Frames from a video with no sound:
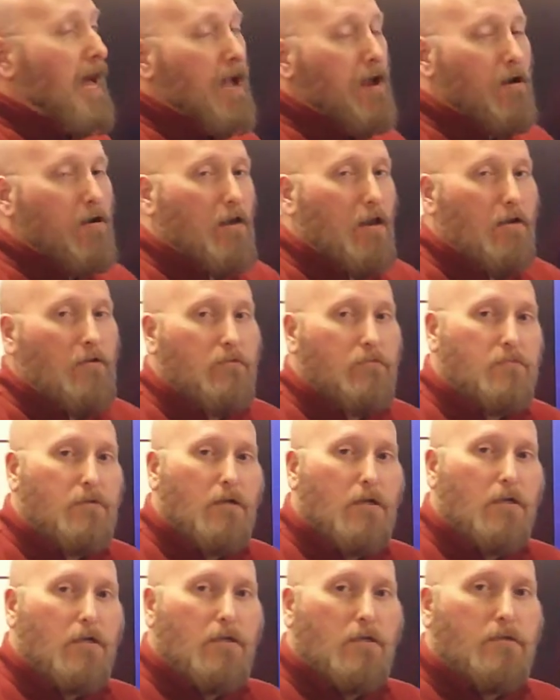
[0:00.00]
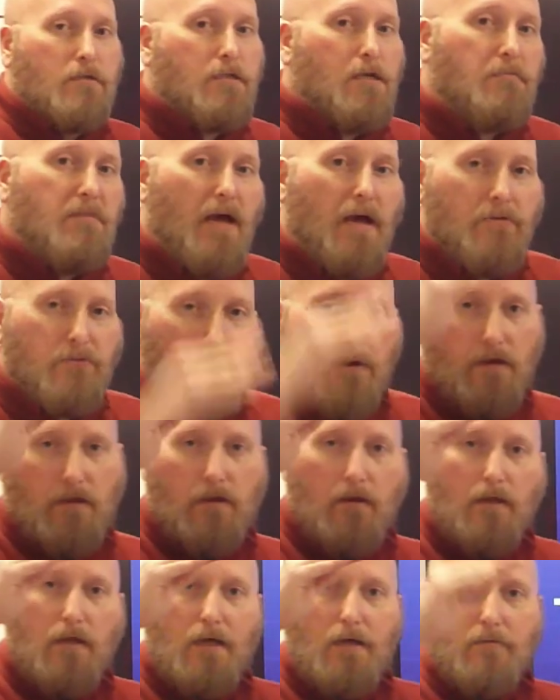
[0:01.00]
or low. Sometimes we're a
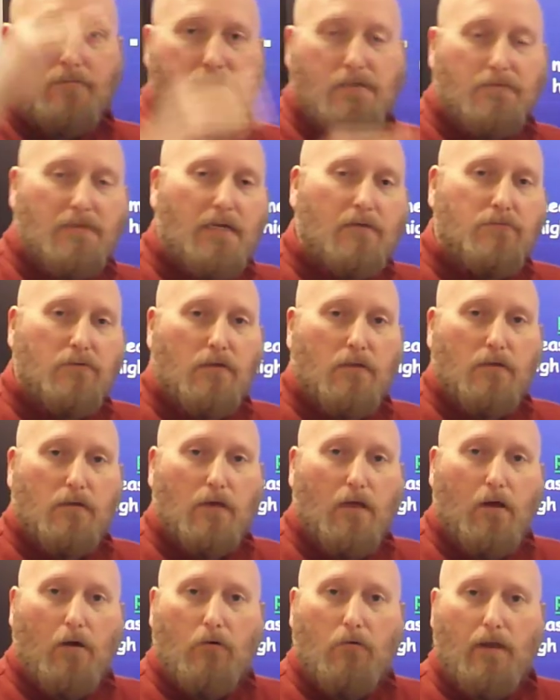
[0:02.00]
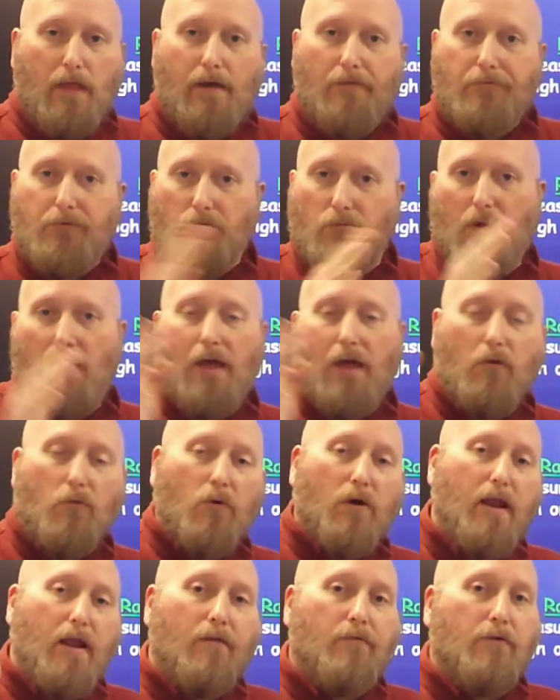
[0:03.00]
little up, sometimes we're a little low, left or right,
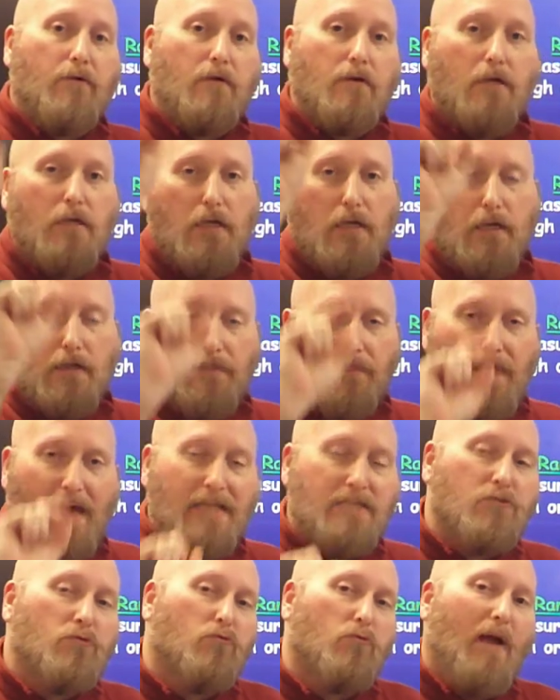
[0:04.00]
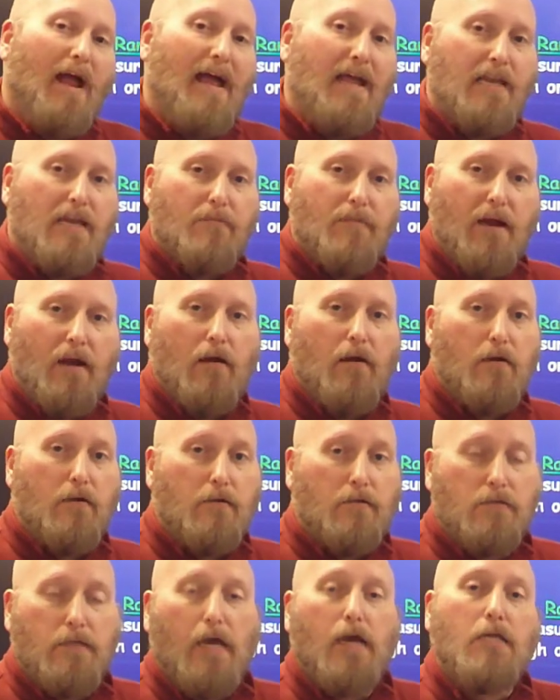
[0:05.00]
whatever. That's random error.
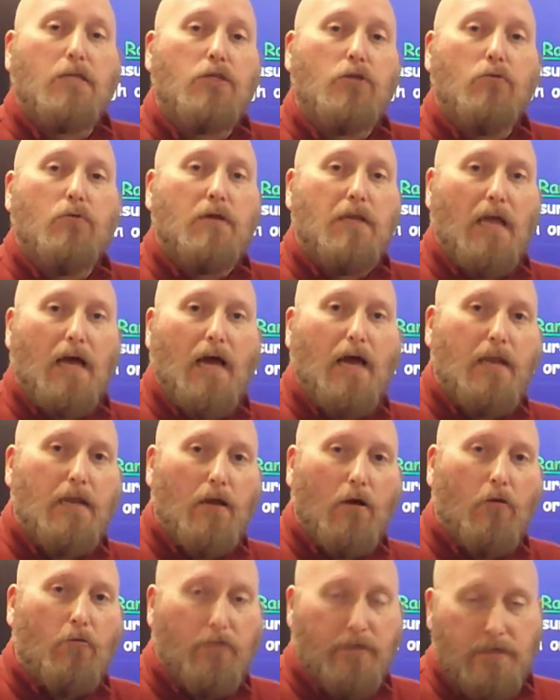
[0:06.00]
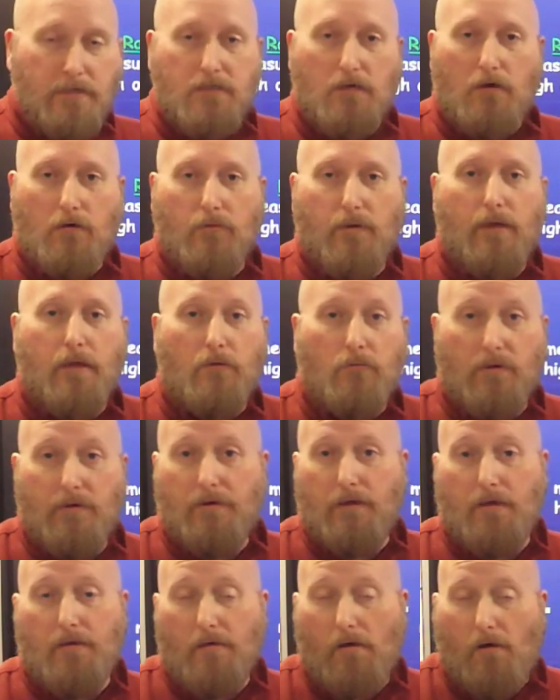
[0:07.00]
Now, you and I know this already. We
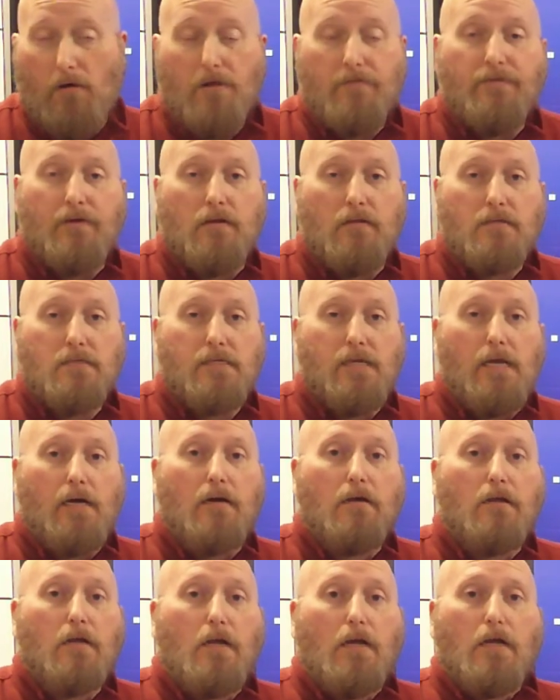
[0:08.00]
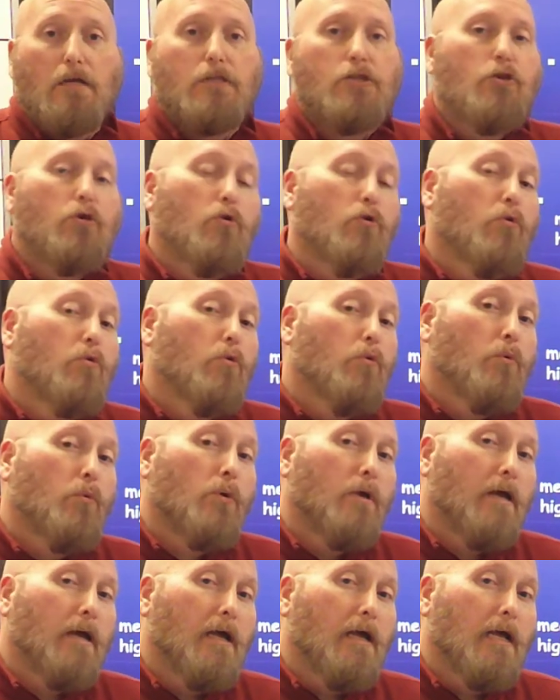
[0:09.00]
can already figure this out. You,
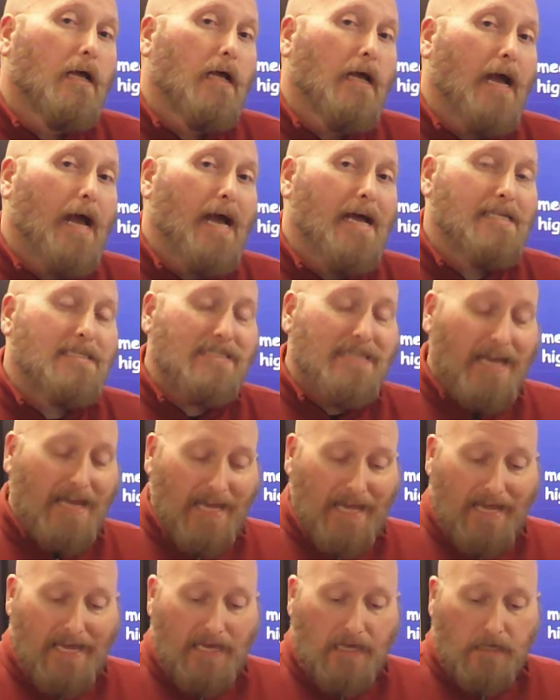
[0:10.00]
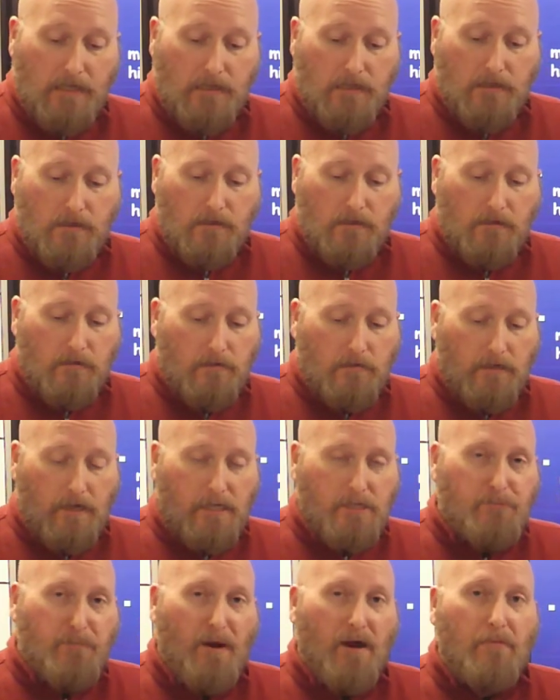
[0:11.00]
as a
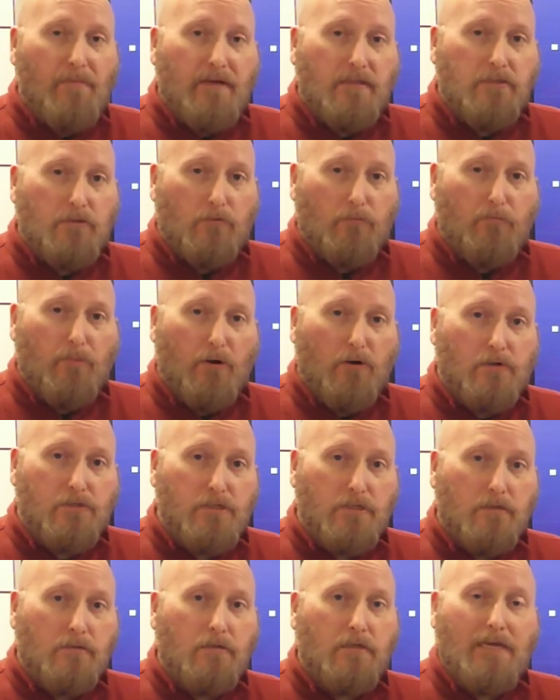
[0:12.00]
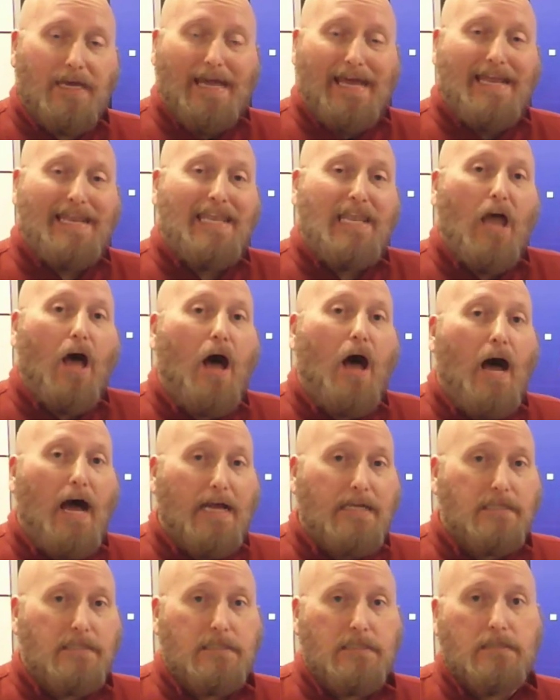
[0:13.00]
experimental person,
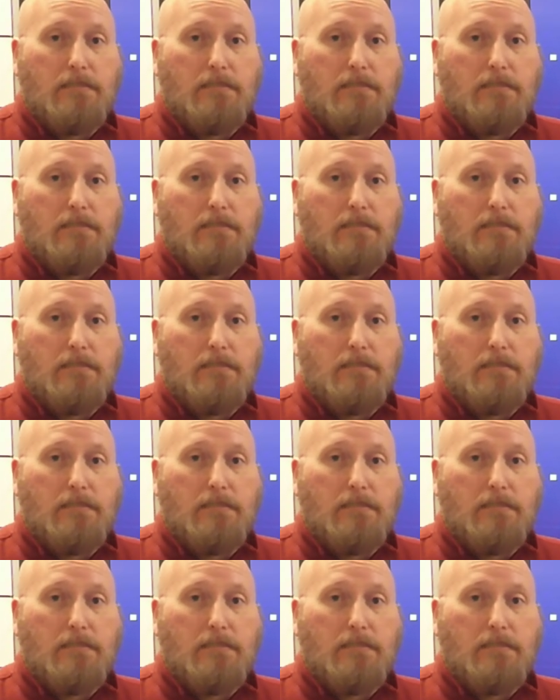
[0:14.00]
cannot